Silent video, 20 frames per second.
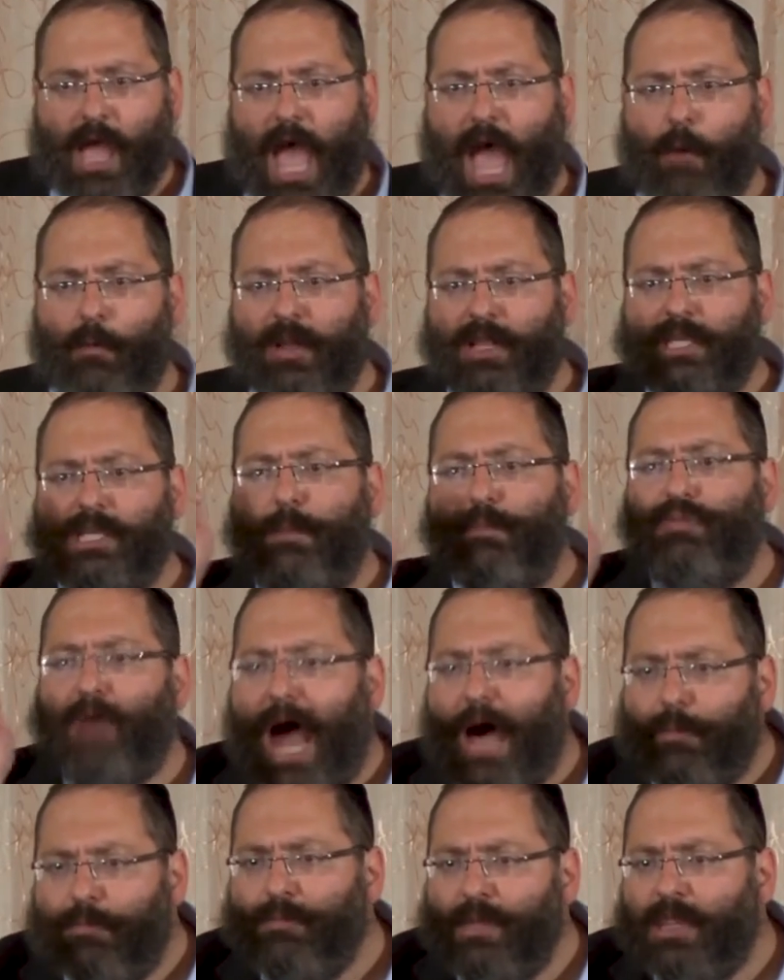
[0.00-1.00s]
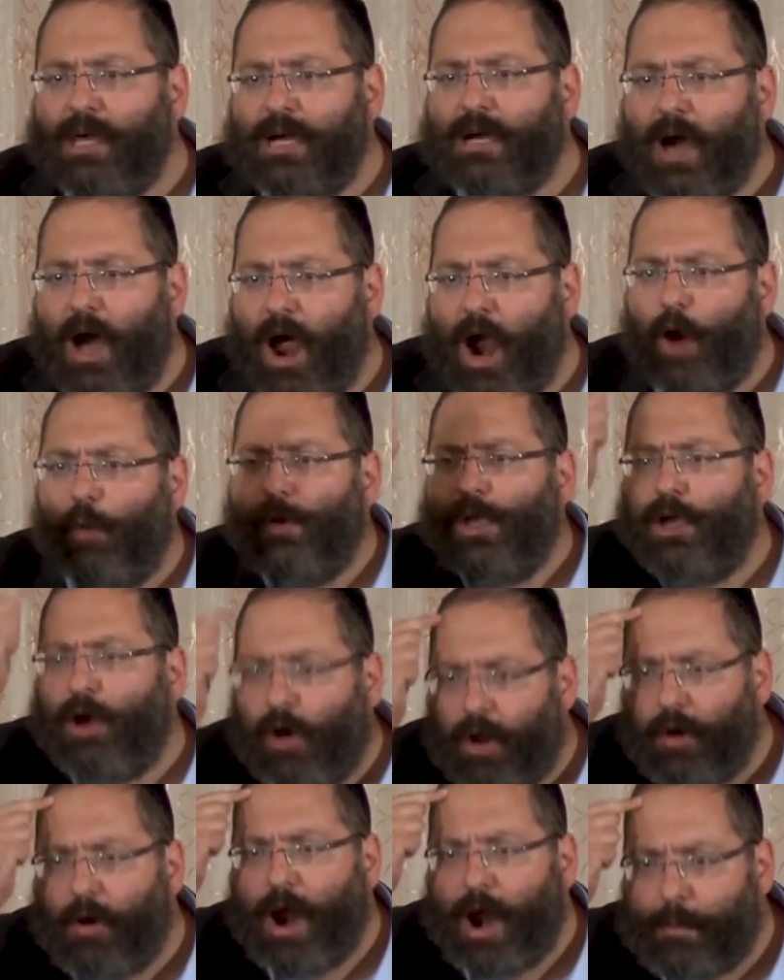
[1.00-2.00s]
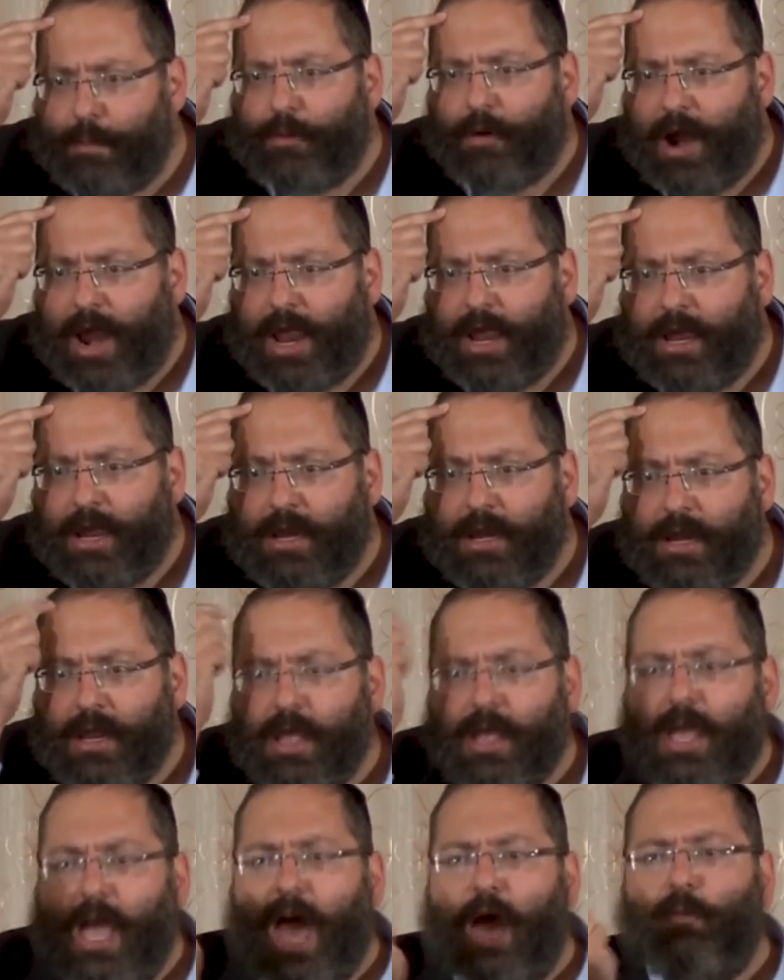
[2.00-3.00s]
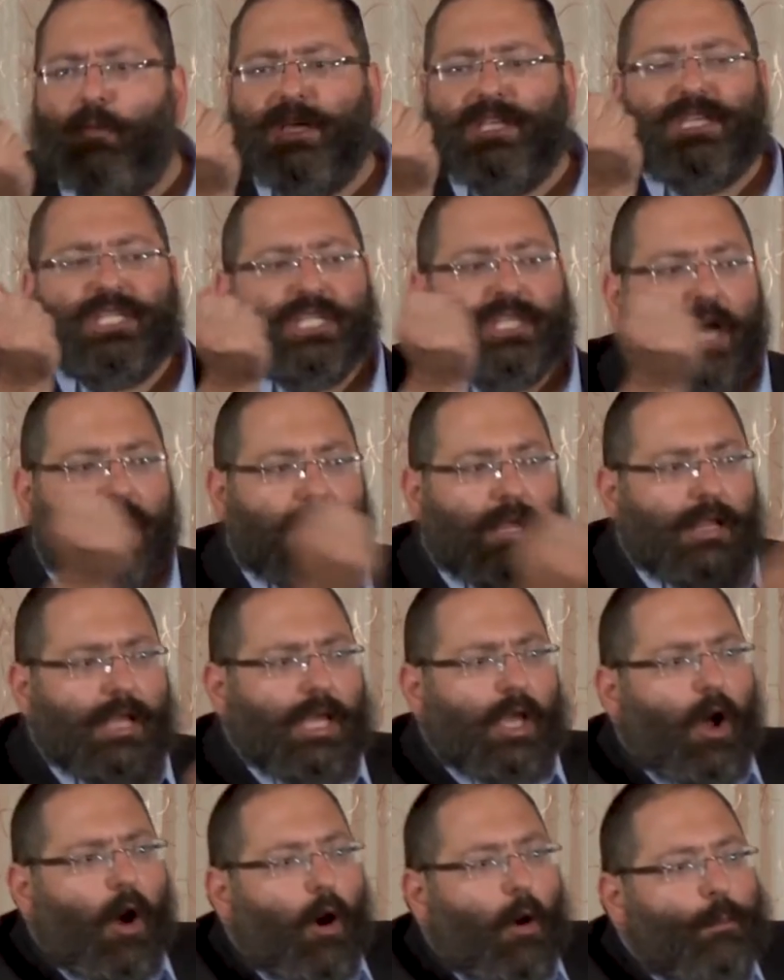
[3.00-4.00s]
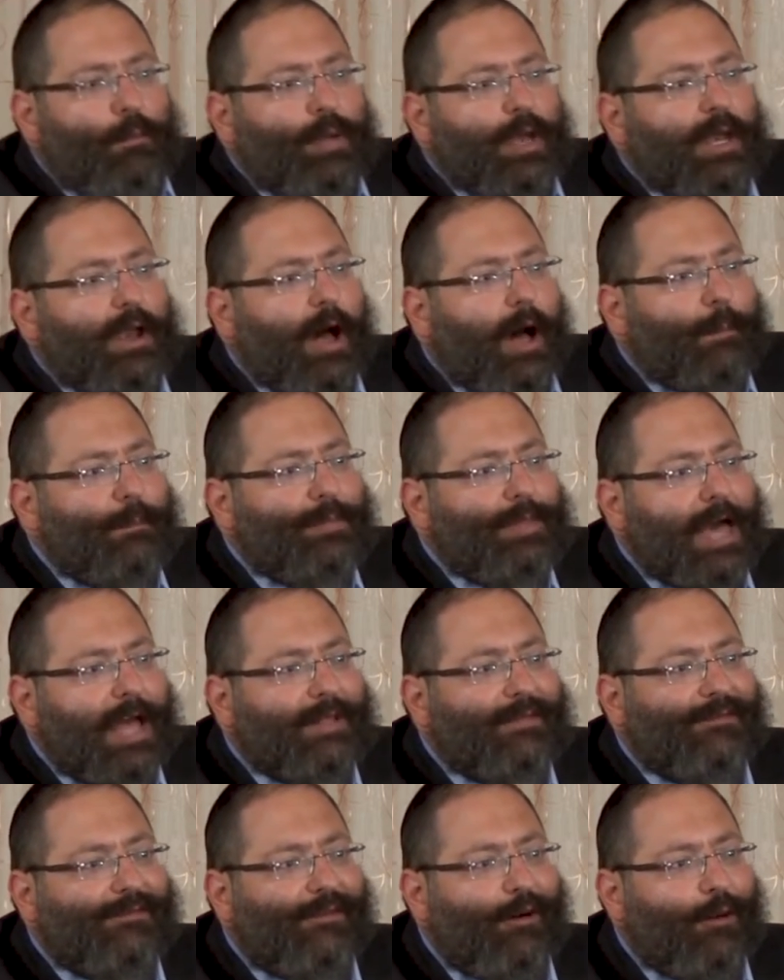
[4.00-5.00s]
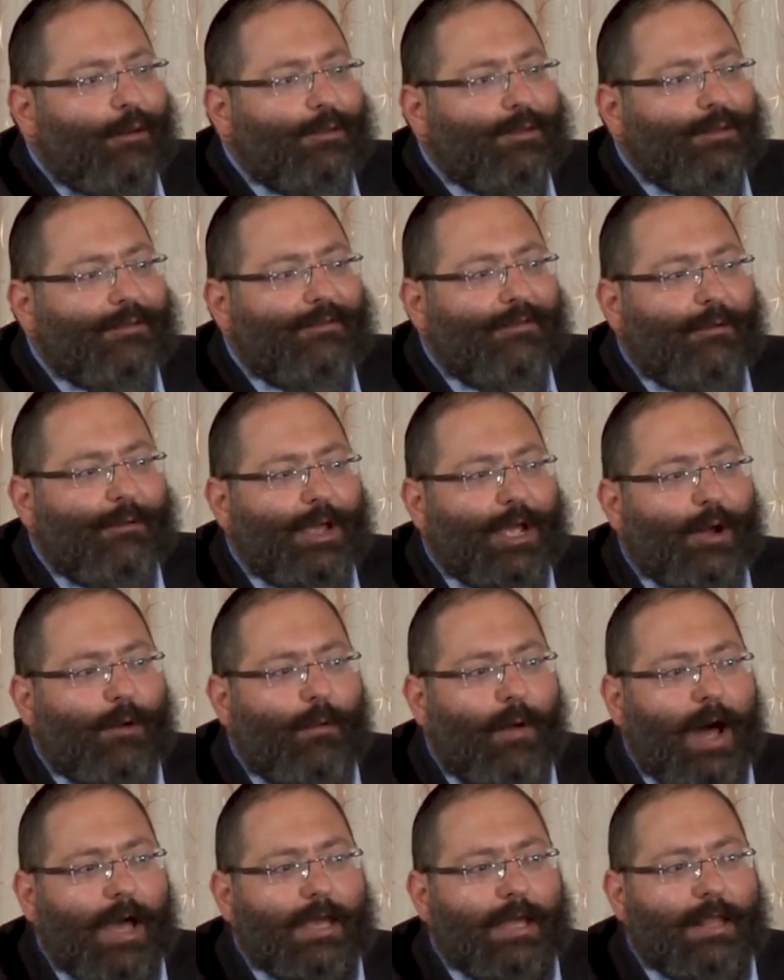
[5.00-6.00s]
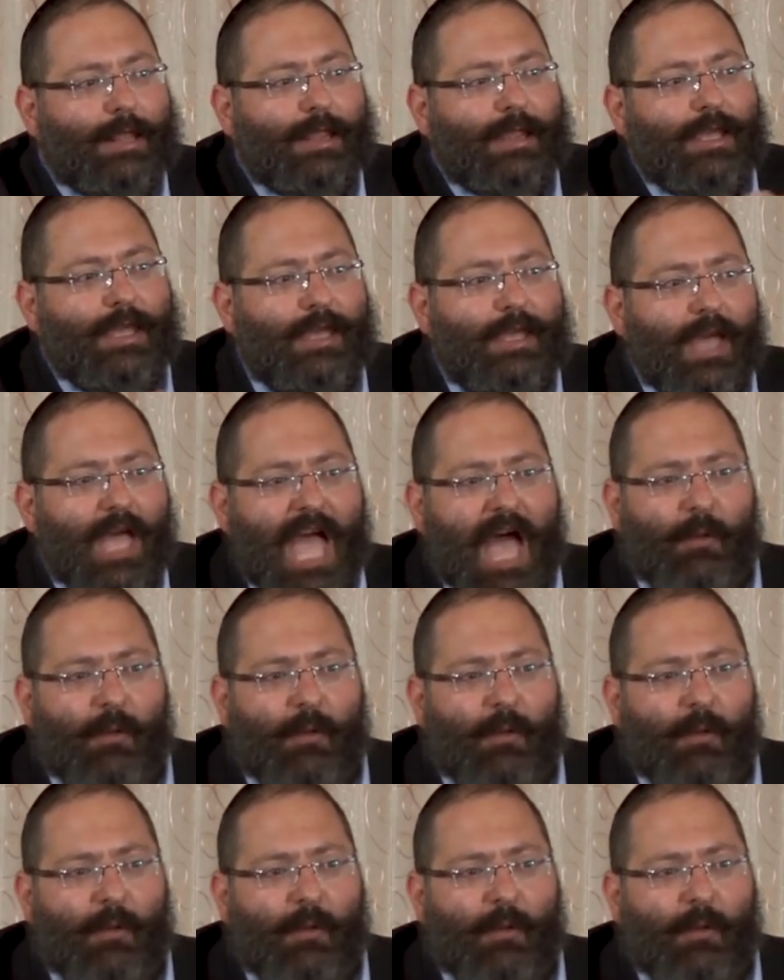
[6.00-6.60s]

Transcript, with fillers: And when there's a problem in the car, we go to our brain and we subtly open up that folder very quietly.